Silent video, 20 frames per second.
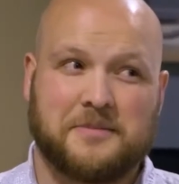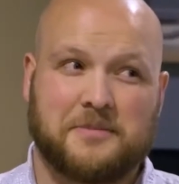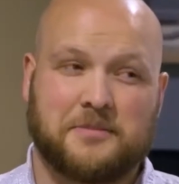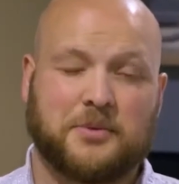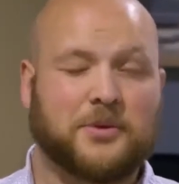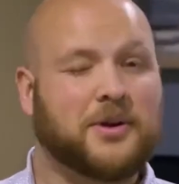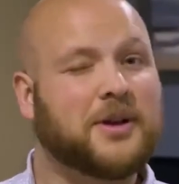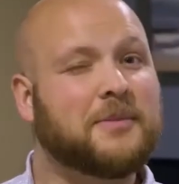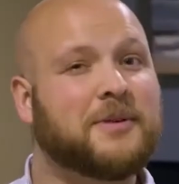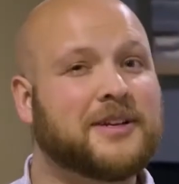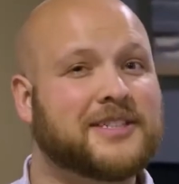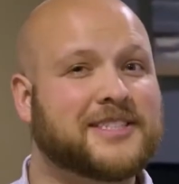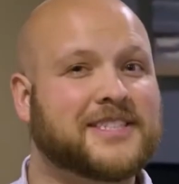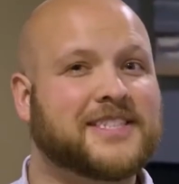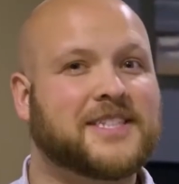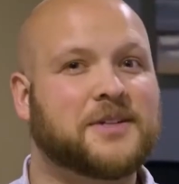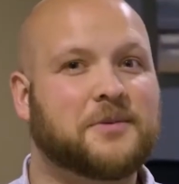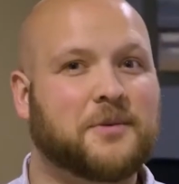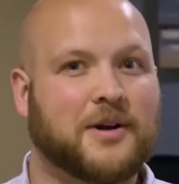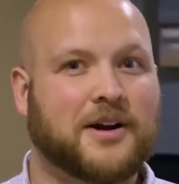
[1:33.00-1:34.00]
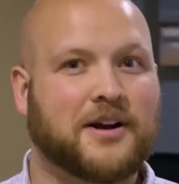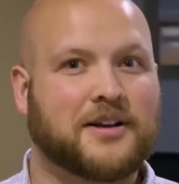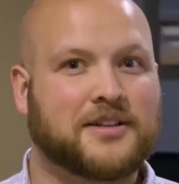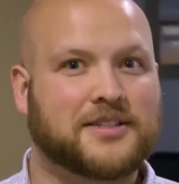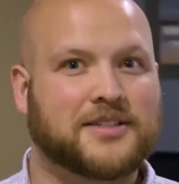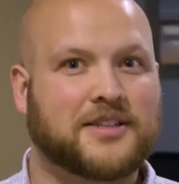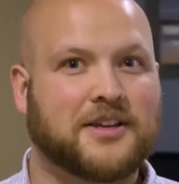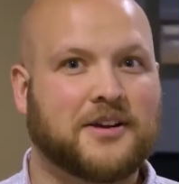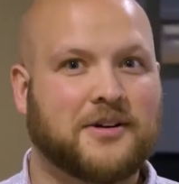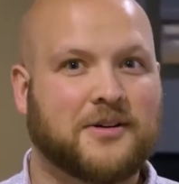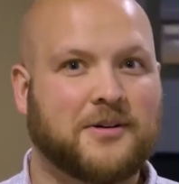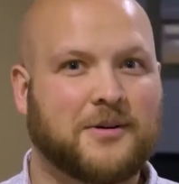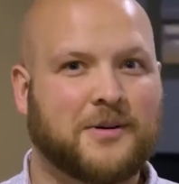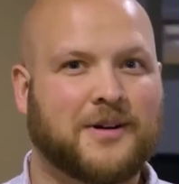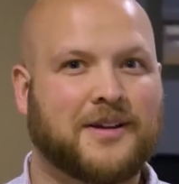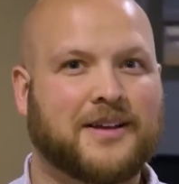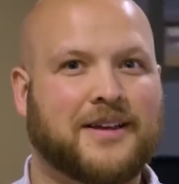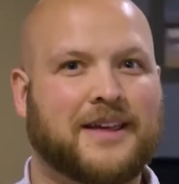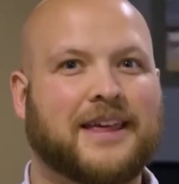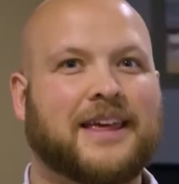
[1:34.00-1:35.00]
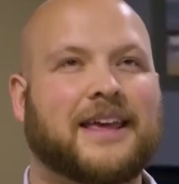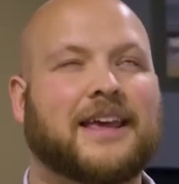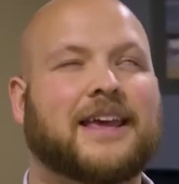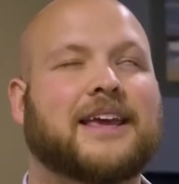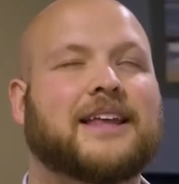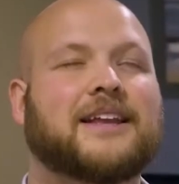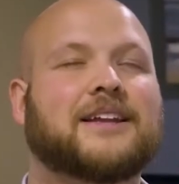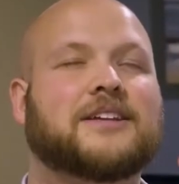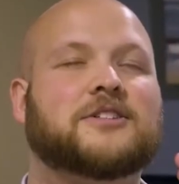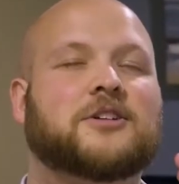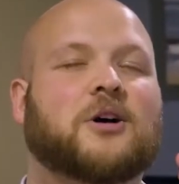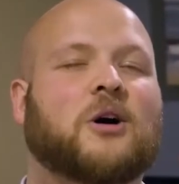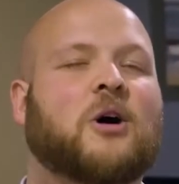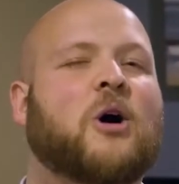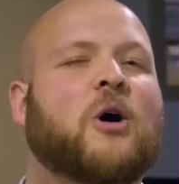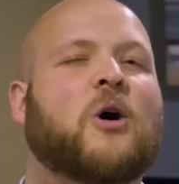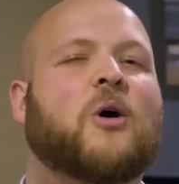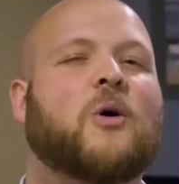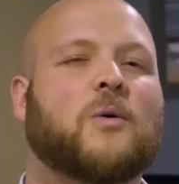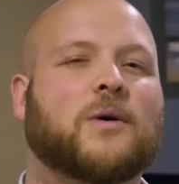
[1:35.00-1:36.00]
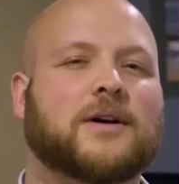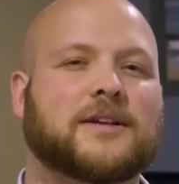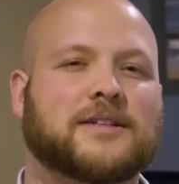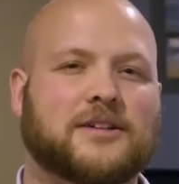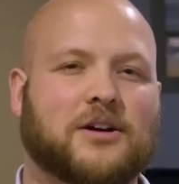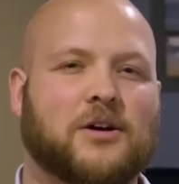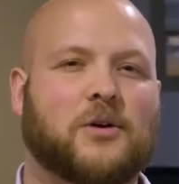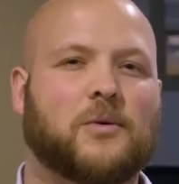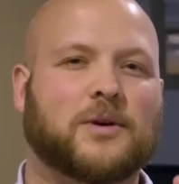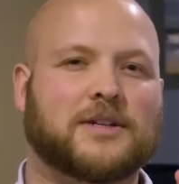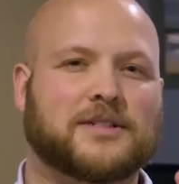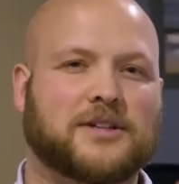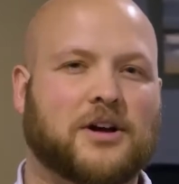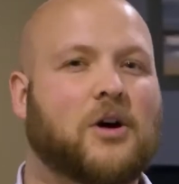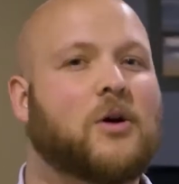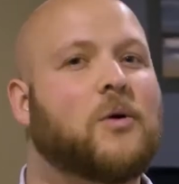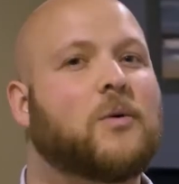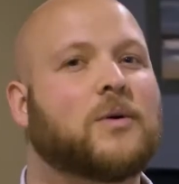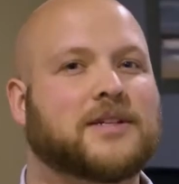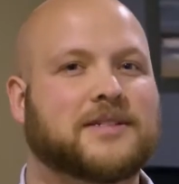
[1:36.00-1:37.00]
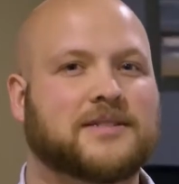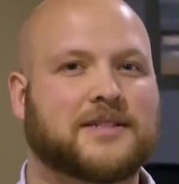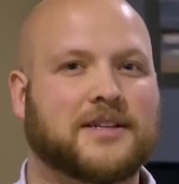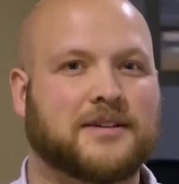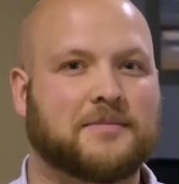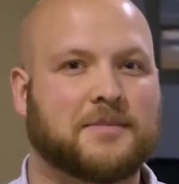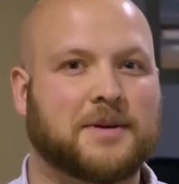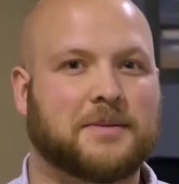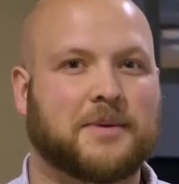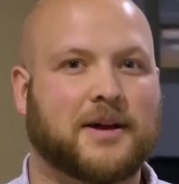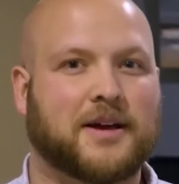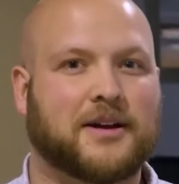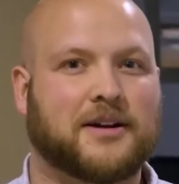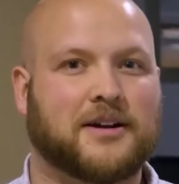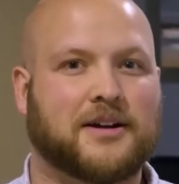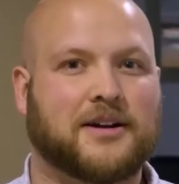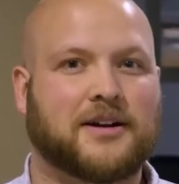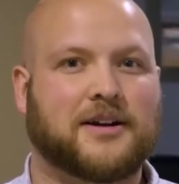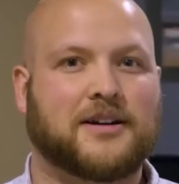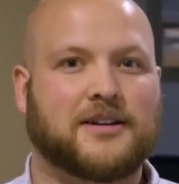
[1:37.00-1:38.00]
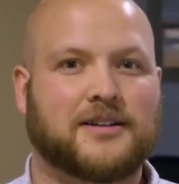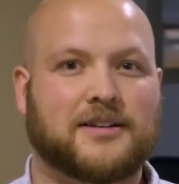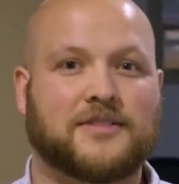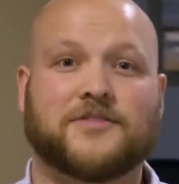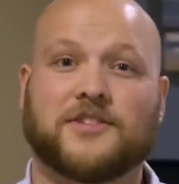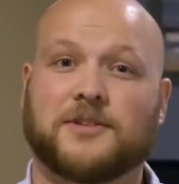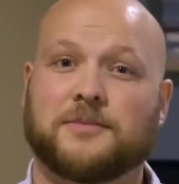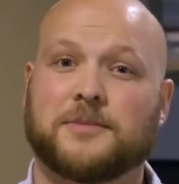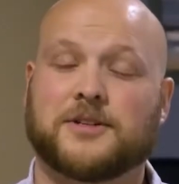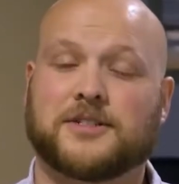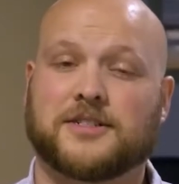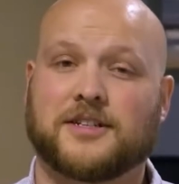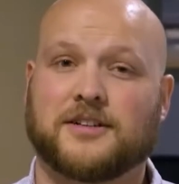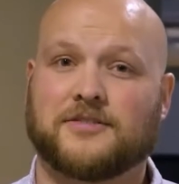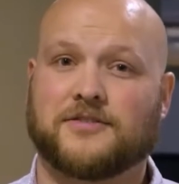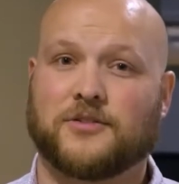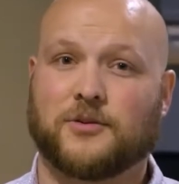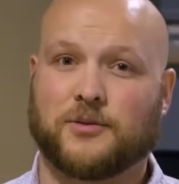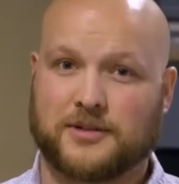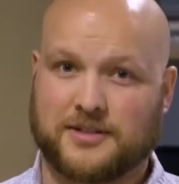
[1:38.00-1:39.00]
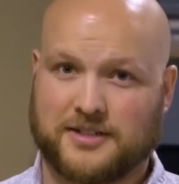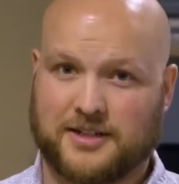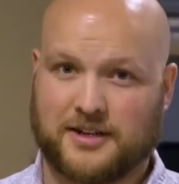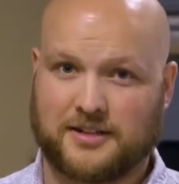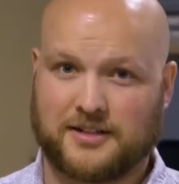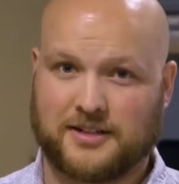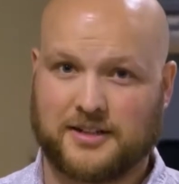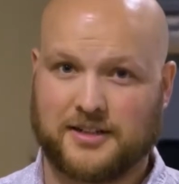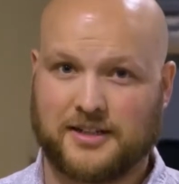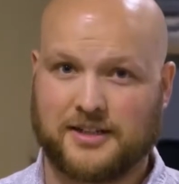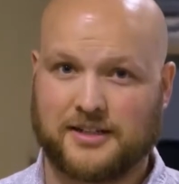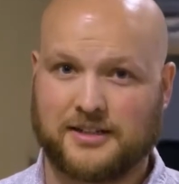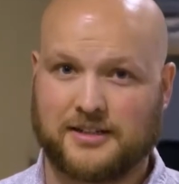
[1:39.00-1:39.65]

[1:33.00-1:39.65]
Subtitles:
Pretty much anywhere else though, it is always going to be better to film yourself horizontally.